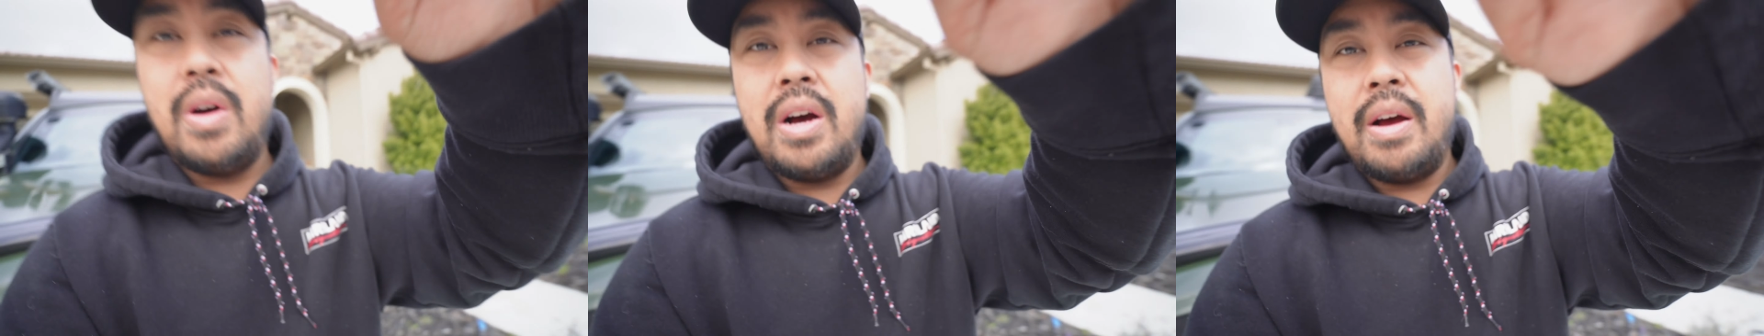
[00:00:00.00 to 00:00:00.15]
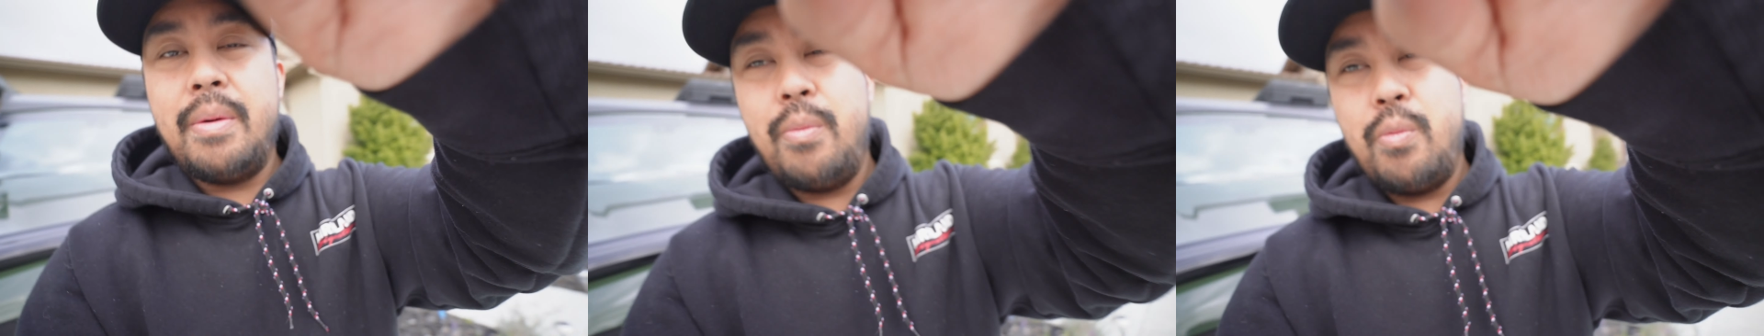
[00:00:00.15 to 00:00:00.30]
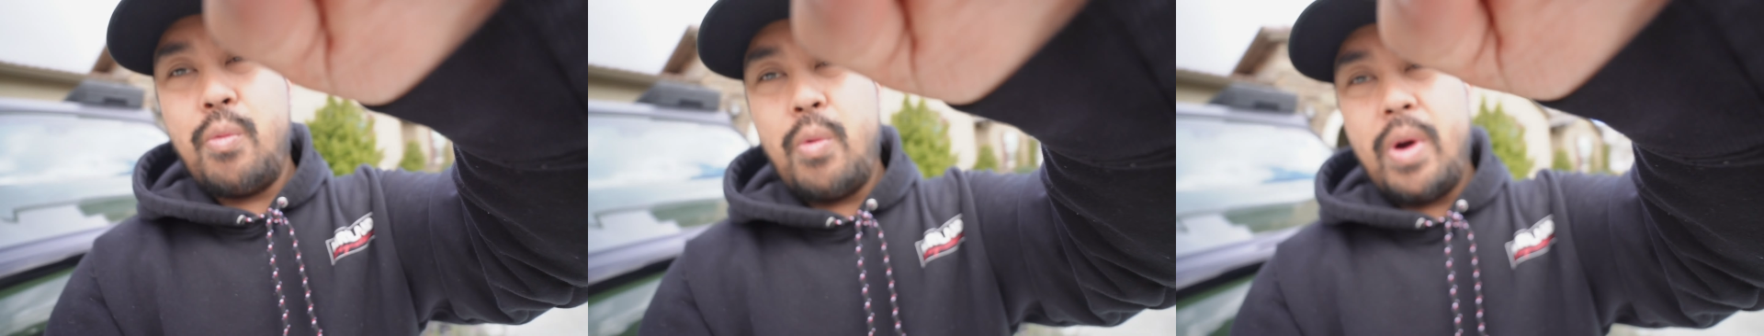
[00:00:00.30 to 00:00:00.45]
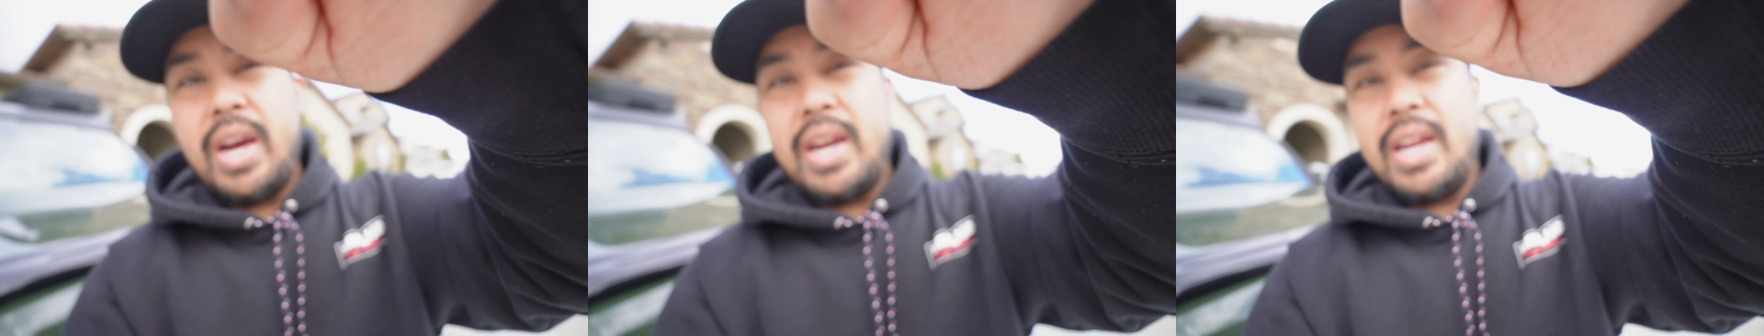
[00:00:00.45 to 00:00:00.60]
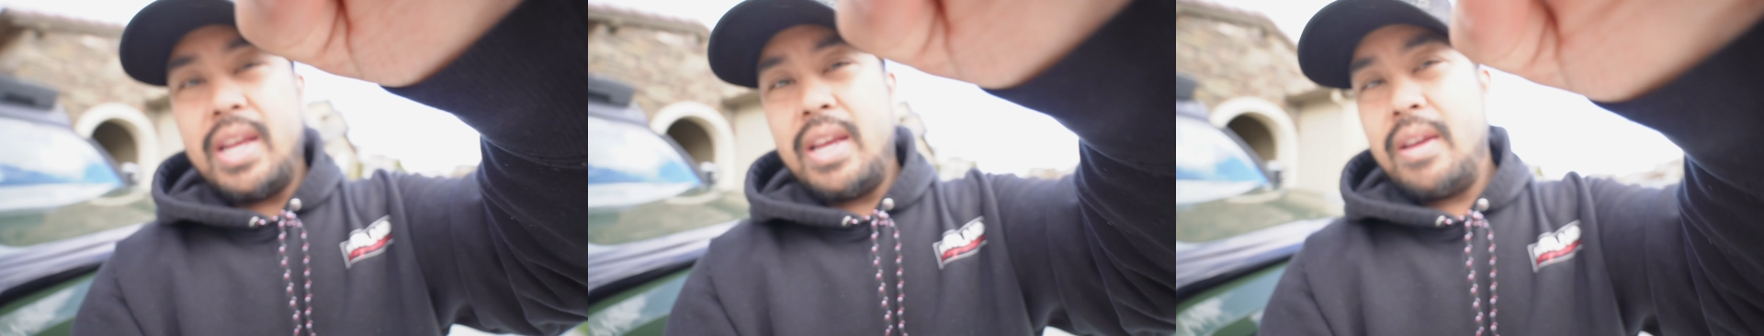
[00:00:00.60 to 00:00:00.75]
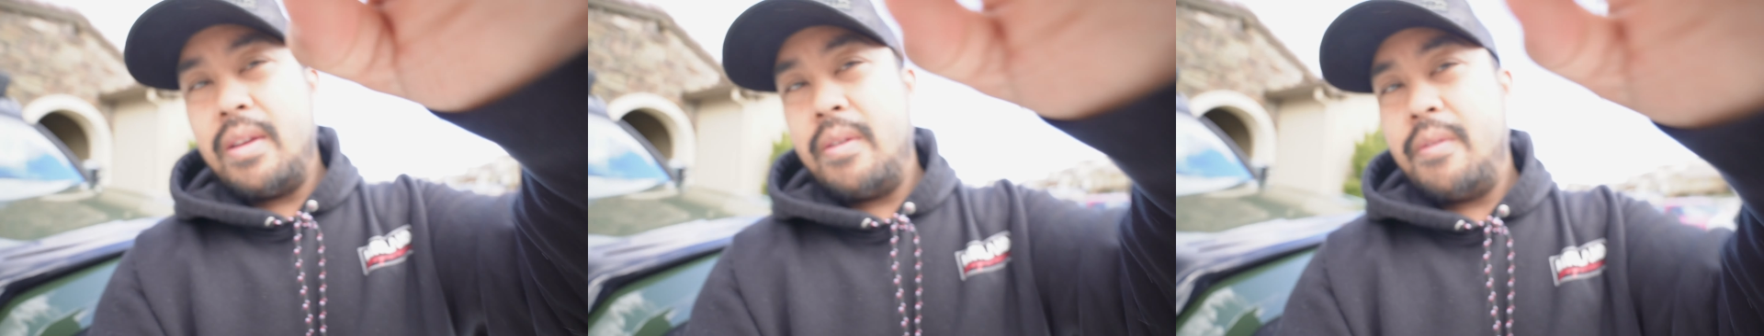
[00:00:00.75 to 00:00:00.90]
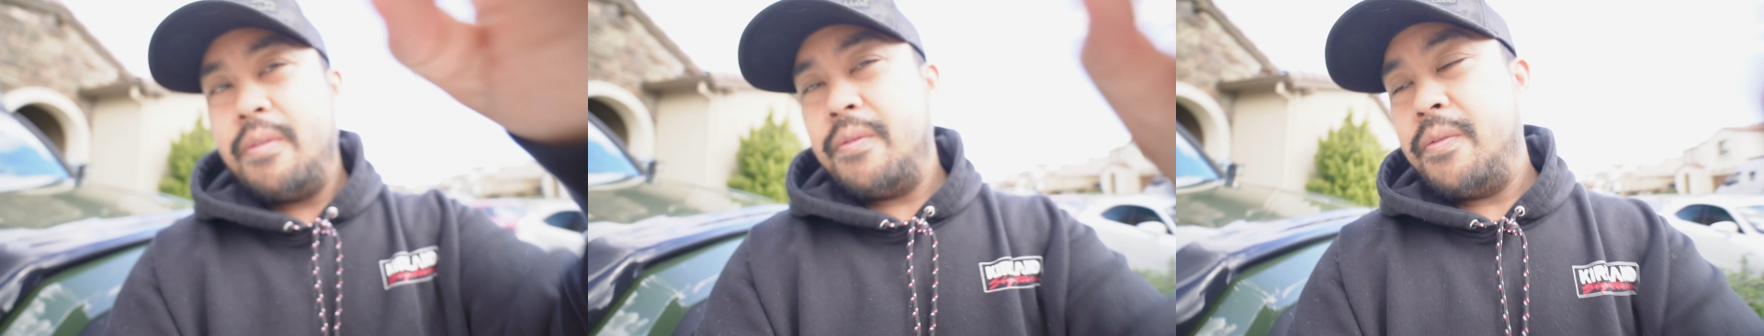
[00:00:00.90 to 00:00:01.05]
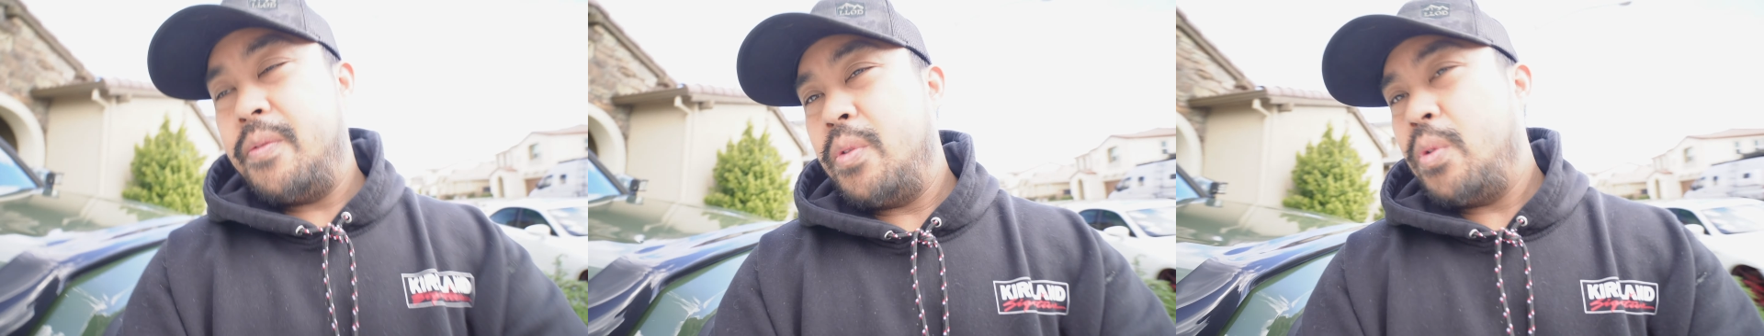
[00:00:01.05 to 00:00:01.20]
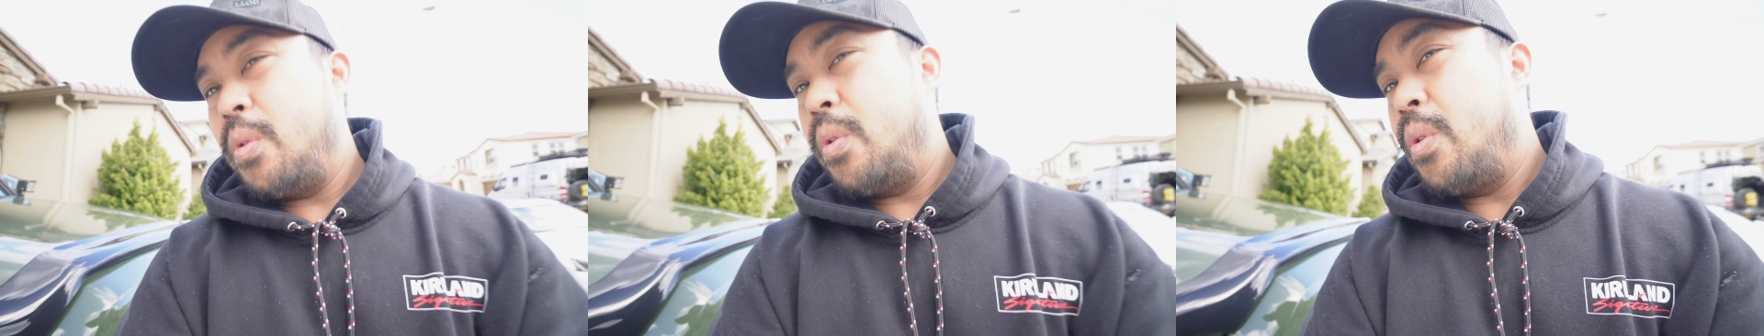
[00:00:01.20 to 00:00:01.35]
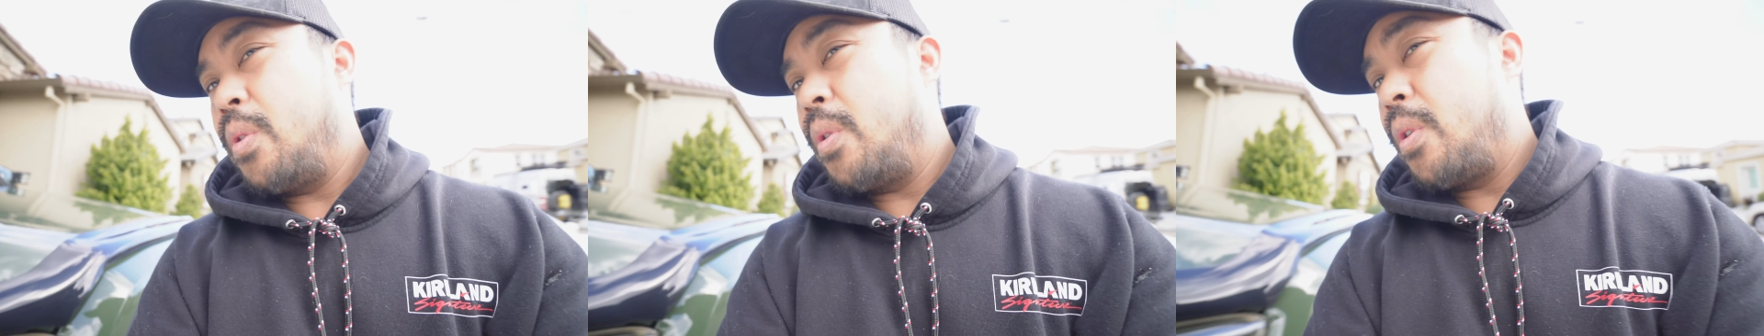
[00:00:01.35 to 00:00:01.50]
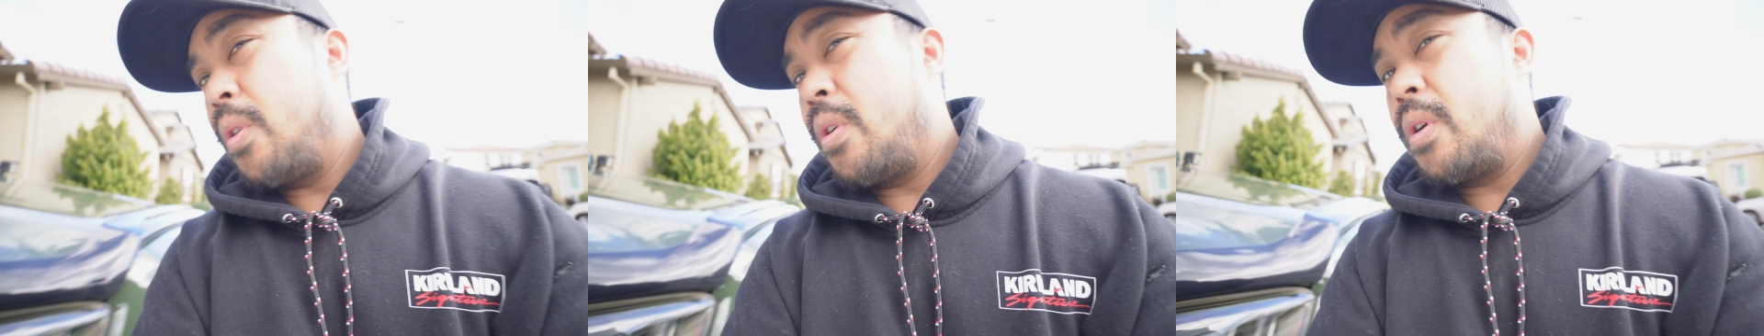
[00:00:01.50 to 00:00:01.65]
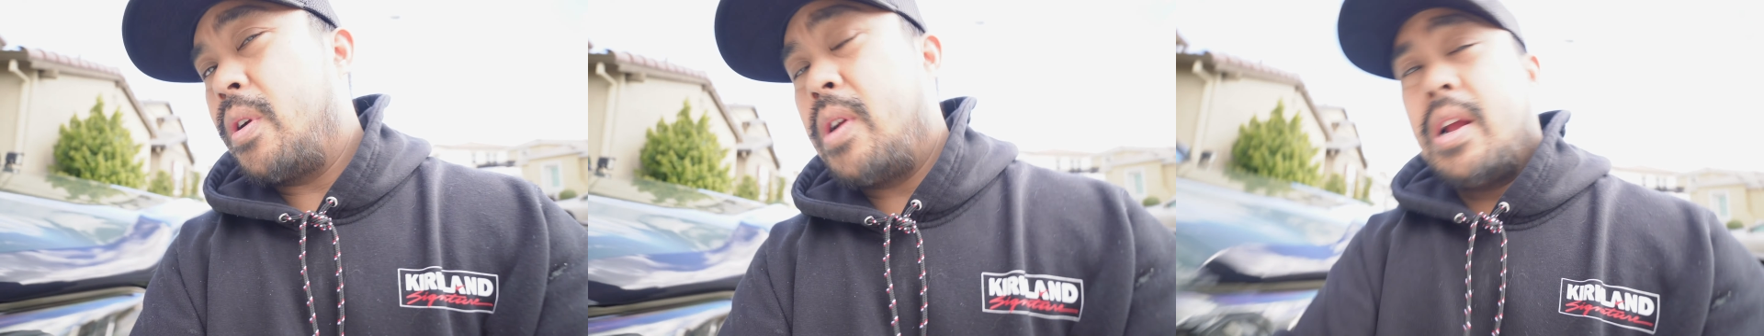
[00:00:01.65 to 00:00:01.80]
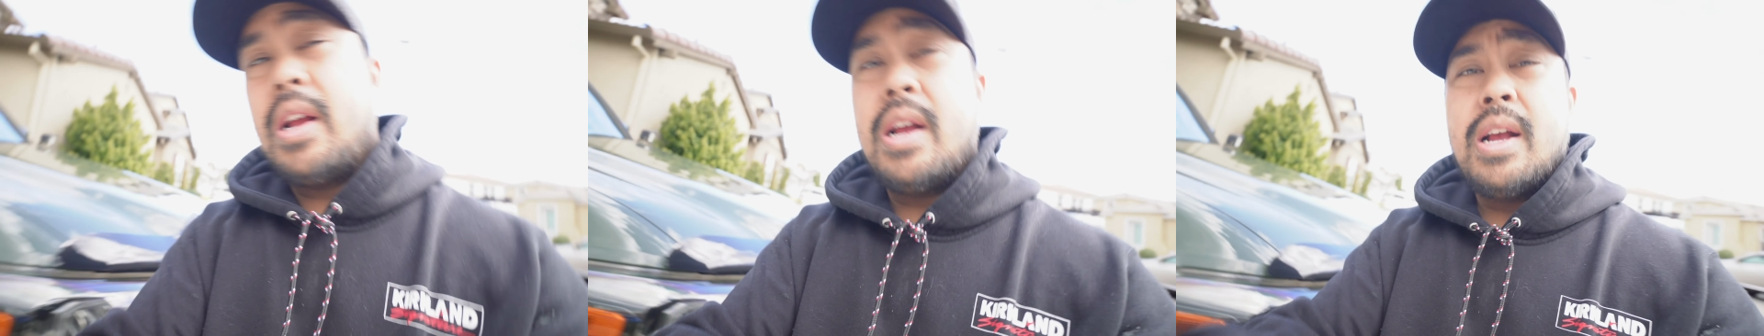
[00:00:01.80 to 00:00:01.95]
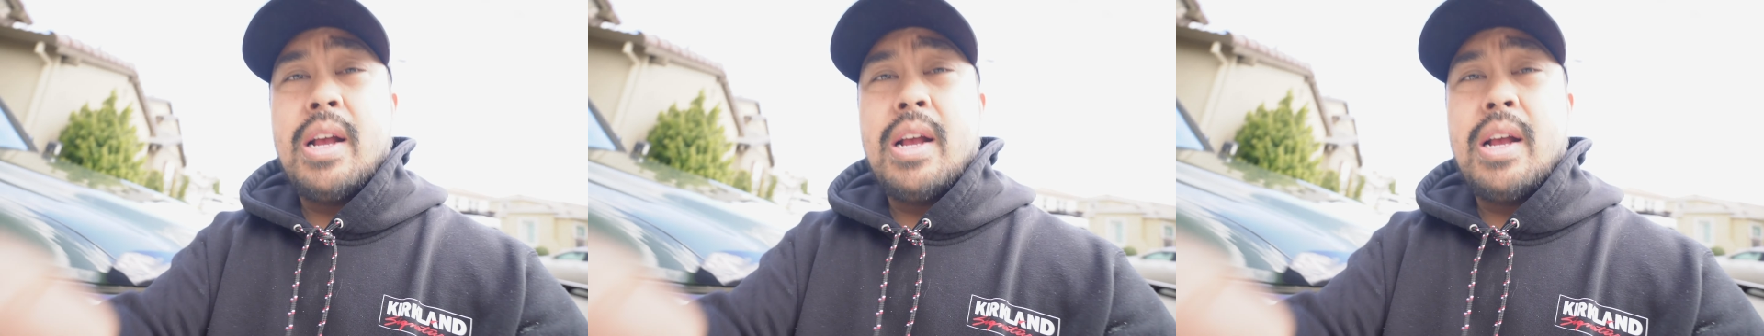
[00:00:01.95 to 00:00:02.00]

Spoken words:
I'm waiting for